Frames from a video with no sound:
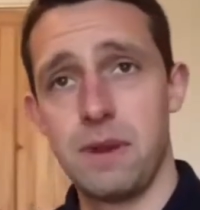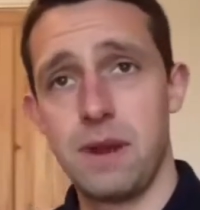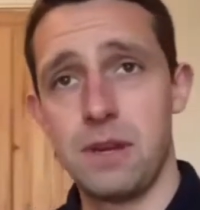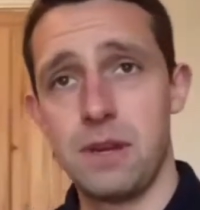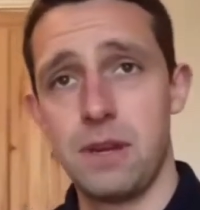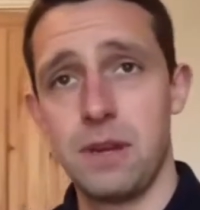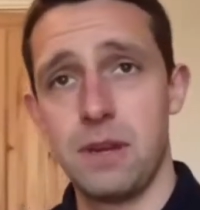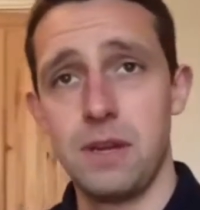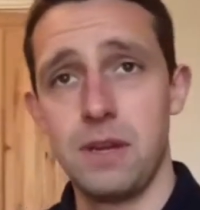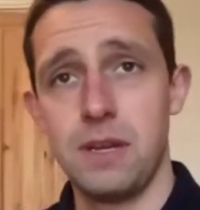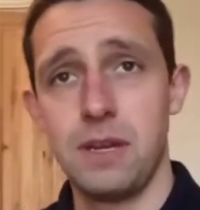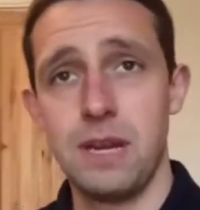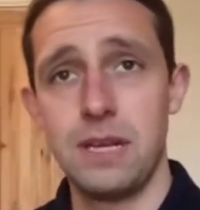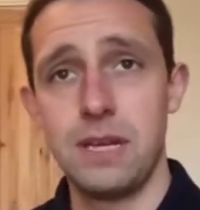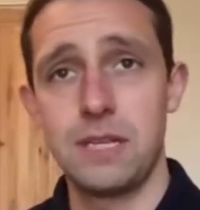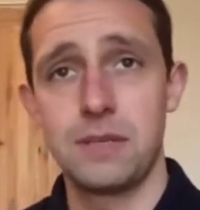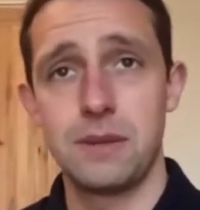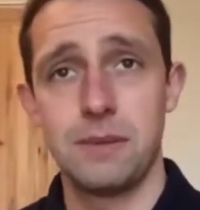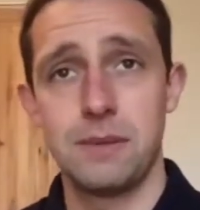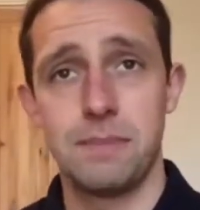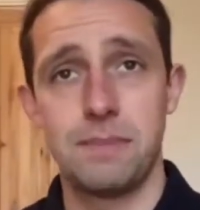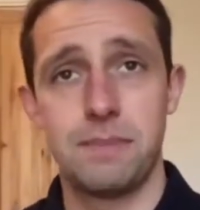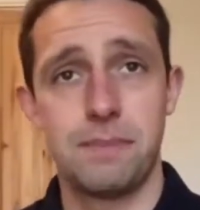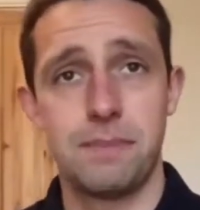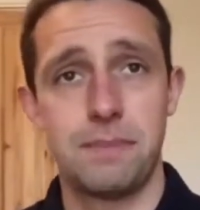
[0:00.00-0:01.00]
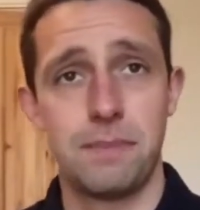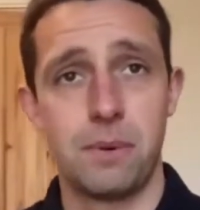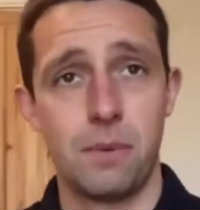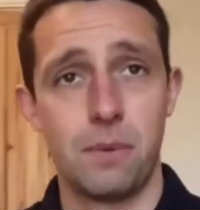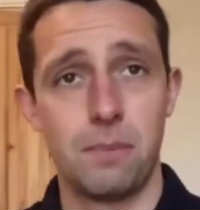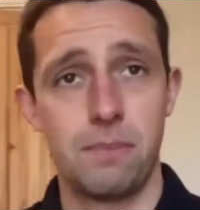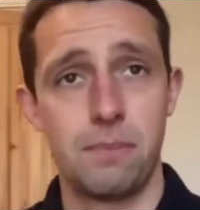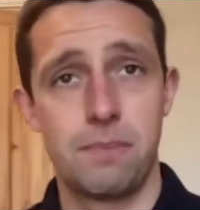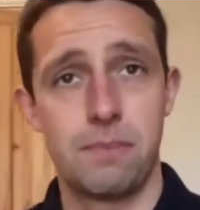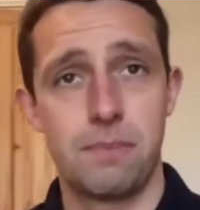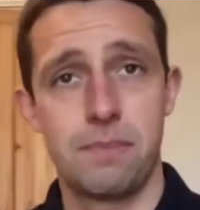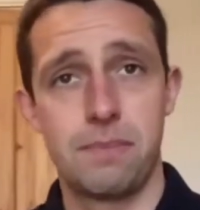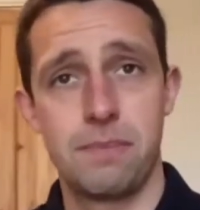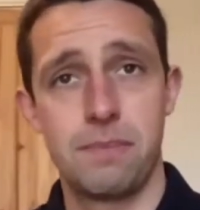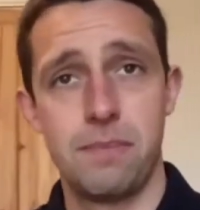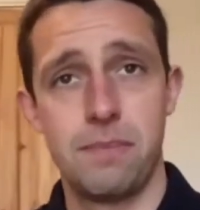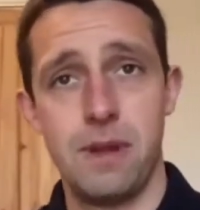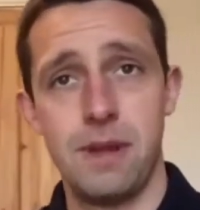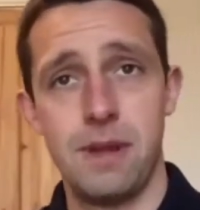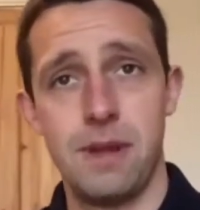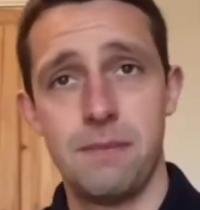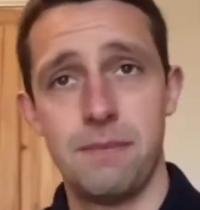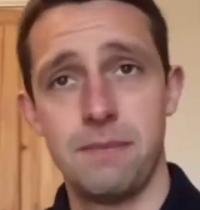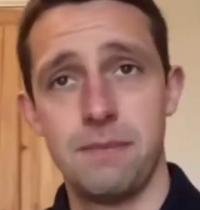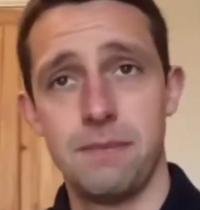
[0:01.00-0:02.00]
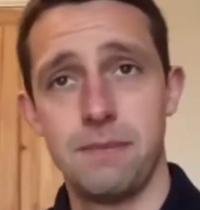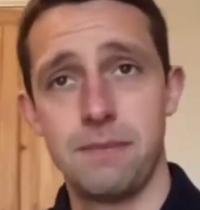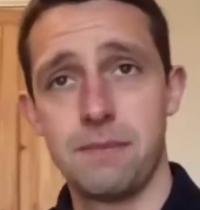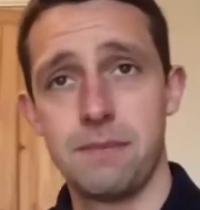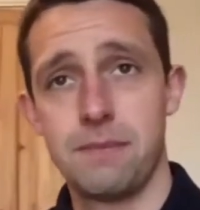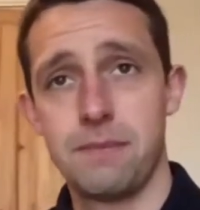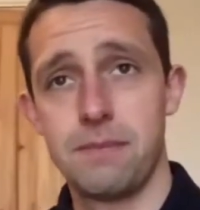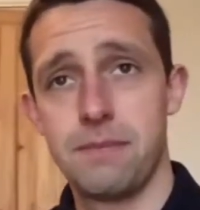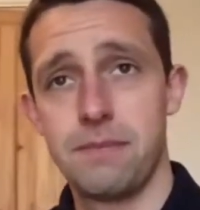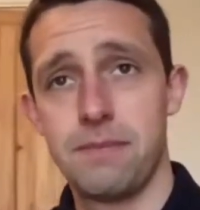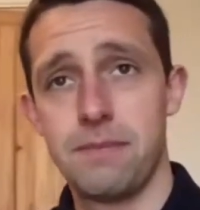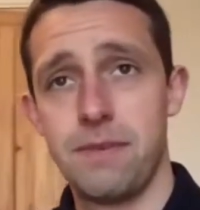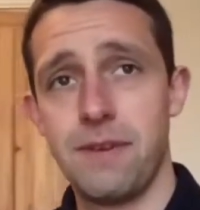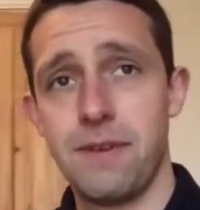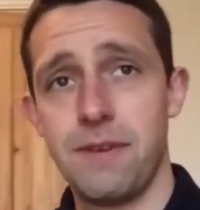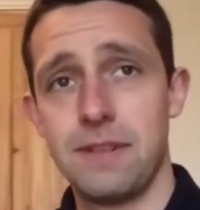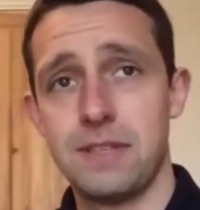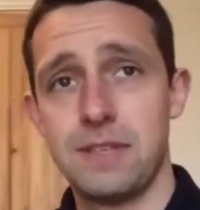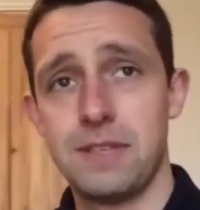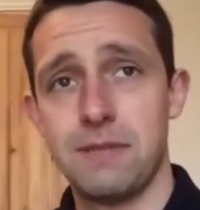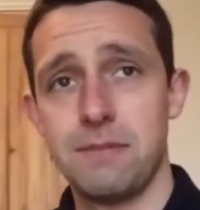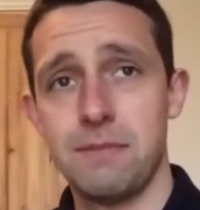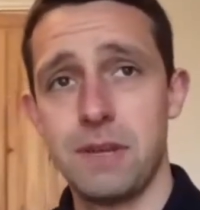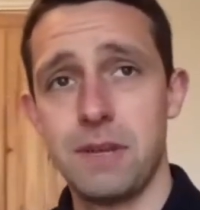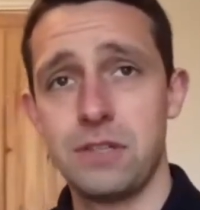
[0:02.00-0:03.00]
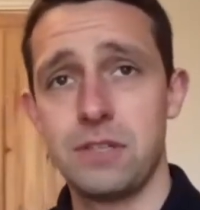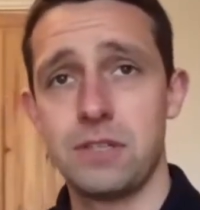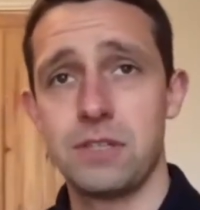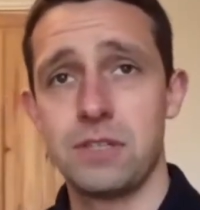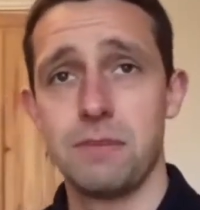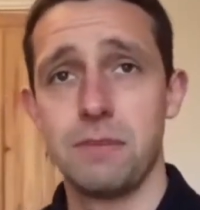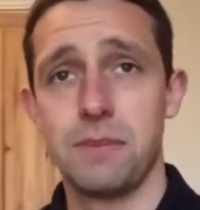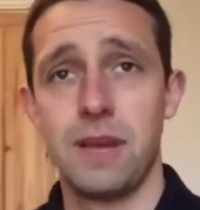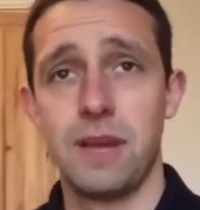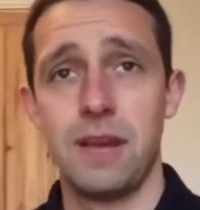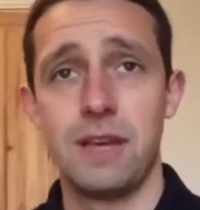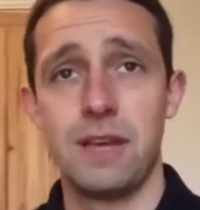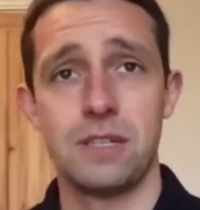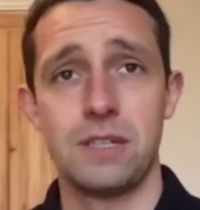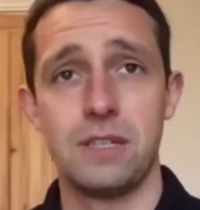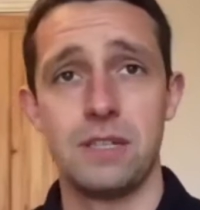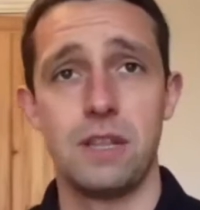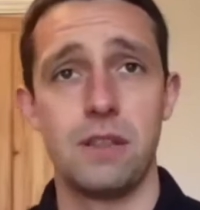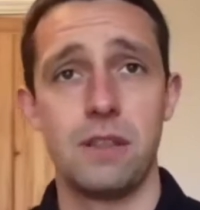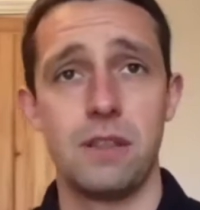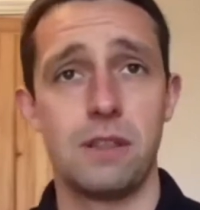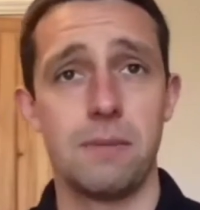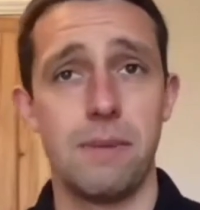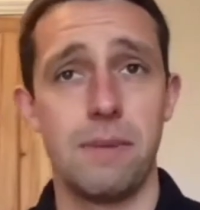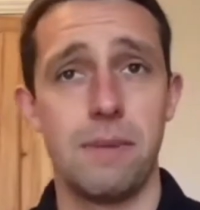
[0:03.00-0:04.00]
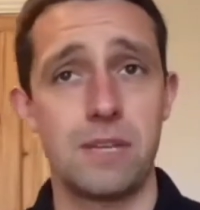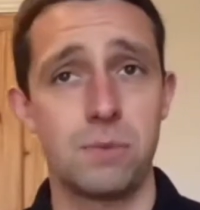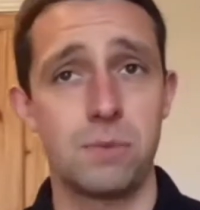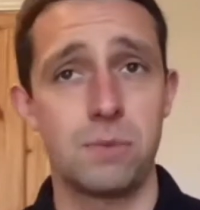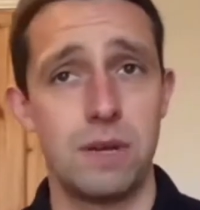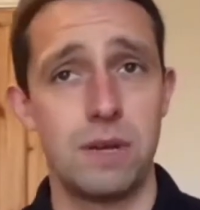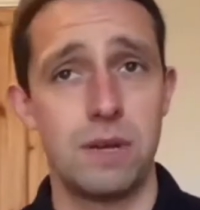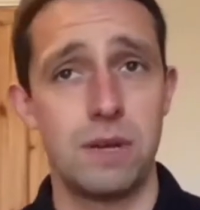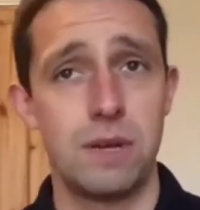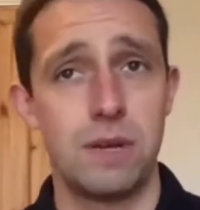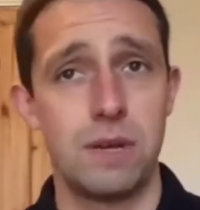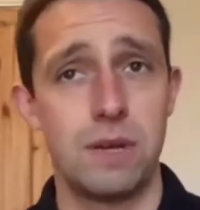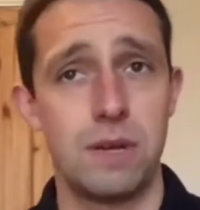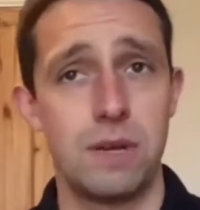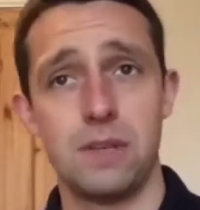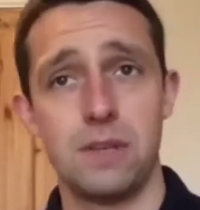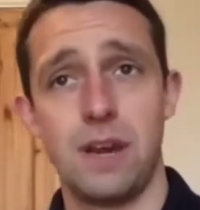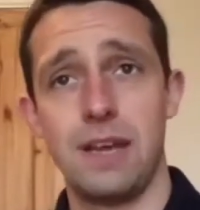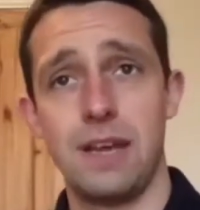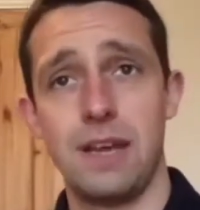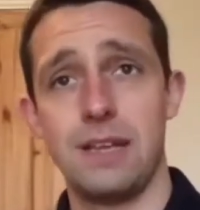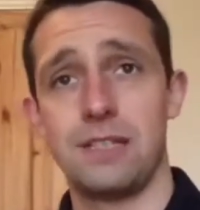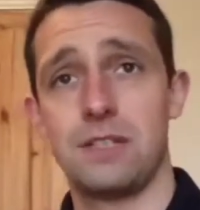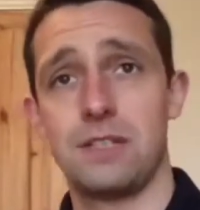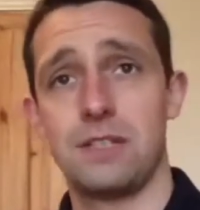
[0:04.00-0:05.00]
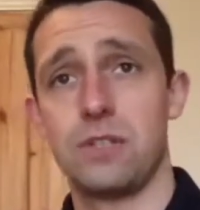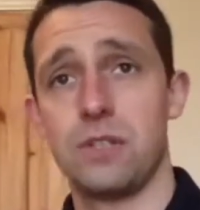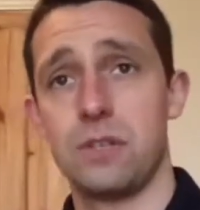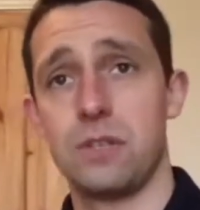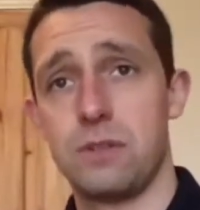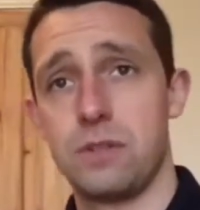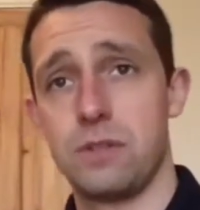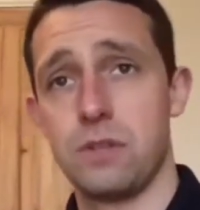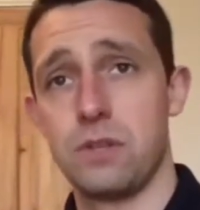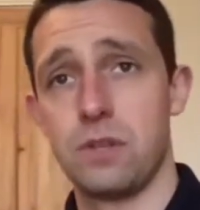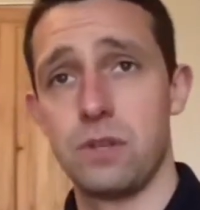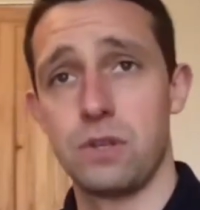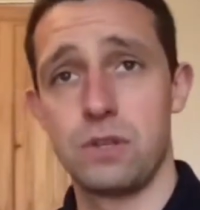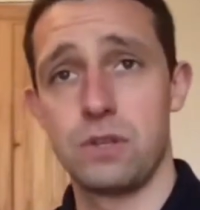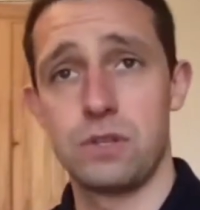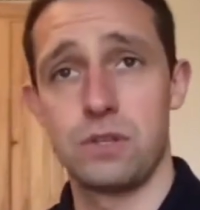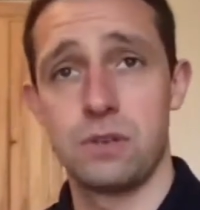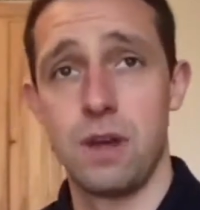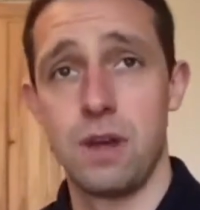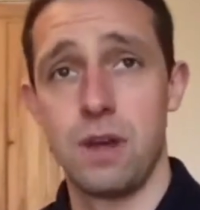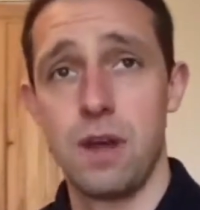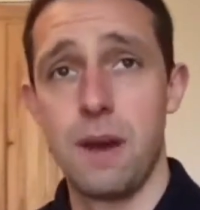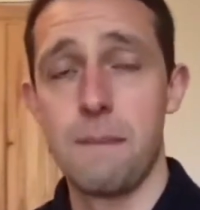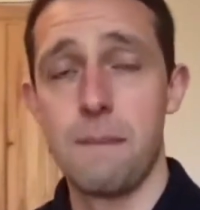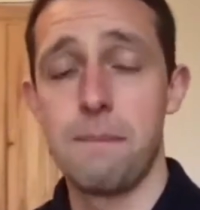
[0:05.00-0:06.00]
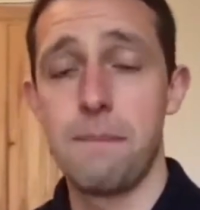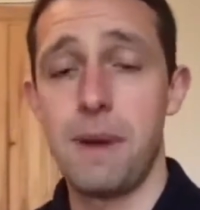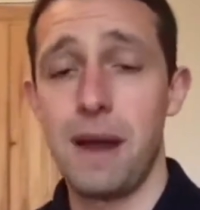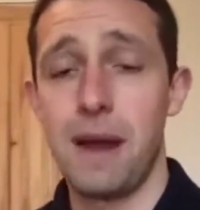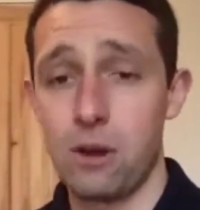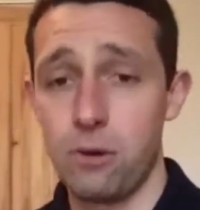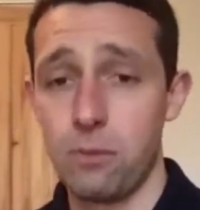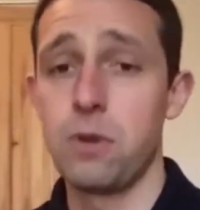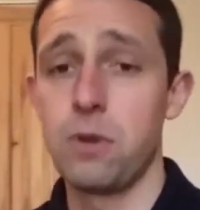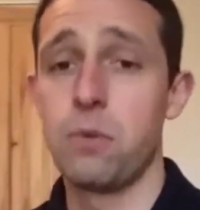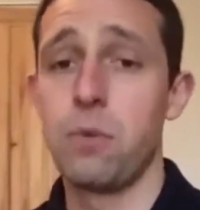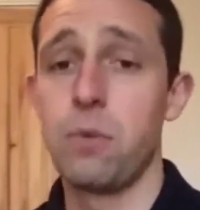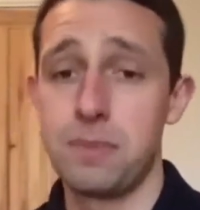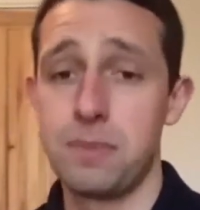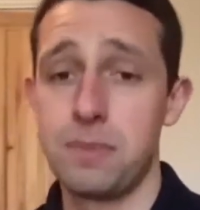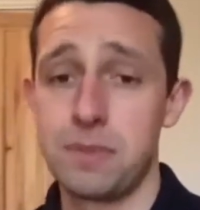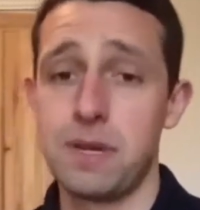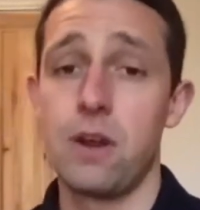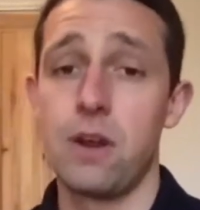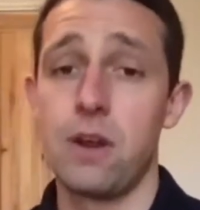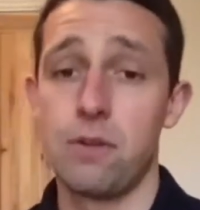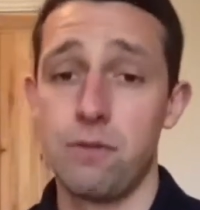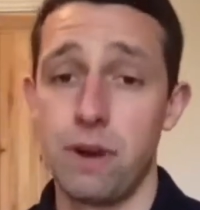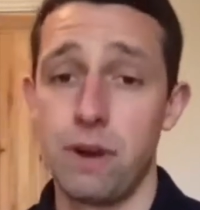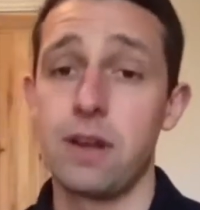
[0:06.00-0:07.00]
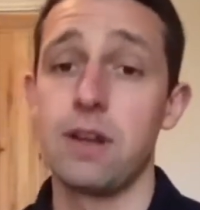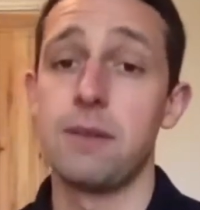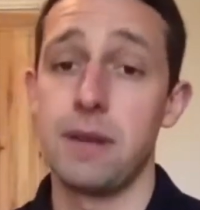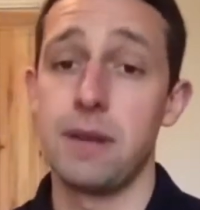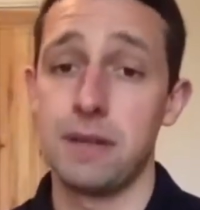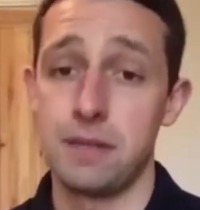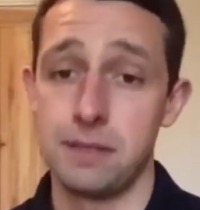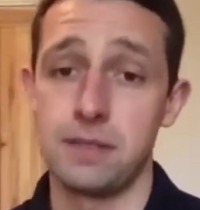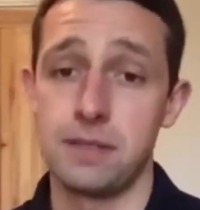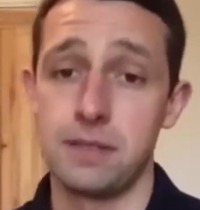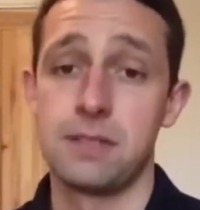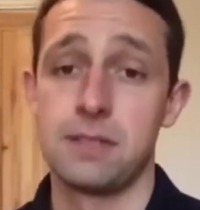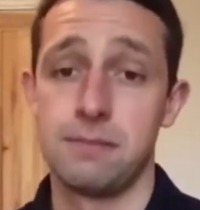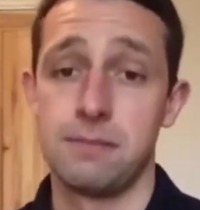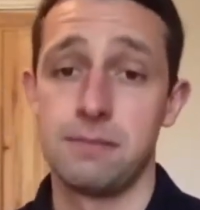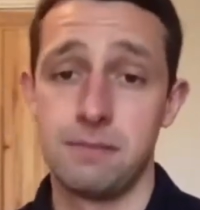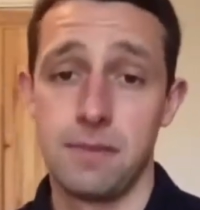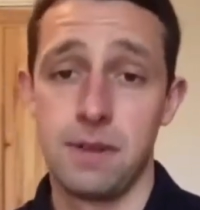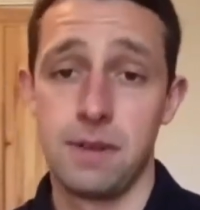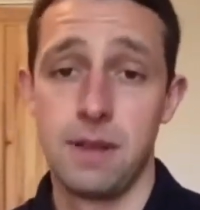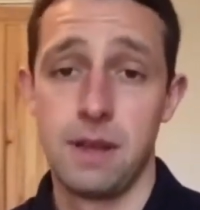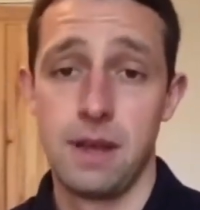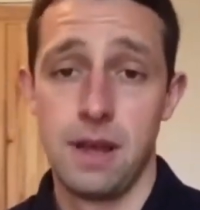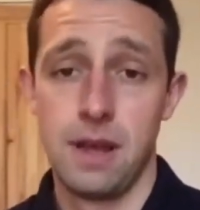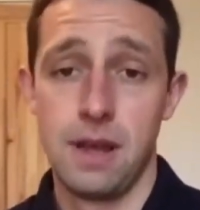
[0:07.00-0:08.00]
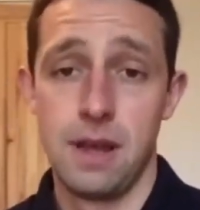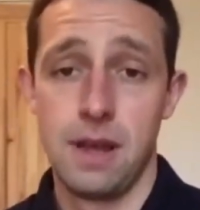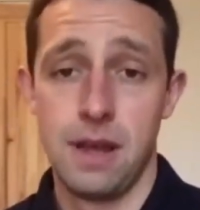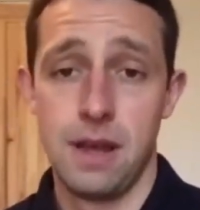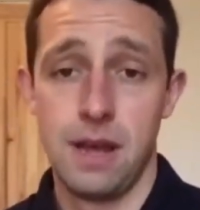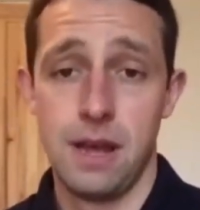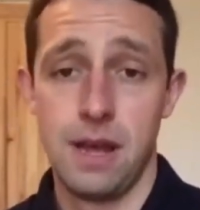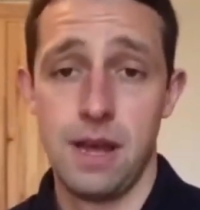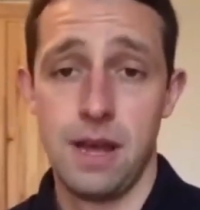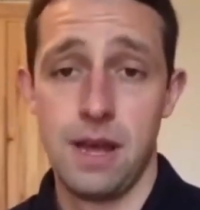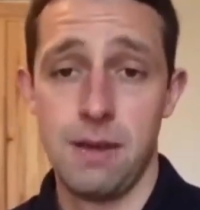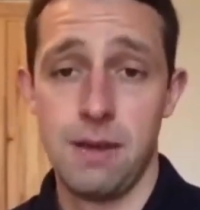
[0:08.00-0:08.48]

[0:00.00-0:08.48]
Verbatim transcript: you need to put um, preventive measures in place, and the best way to do that is to just back up your website on a regular basis. Yeah, brilliant.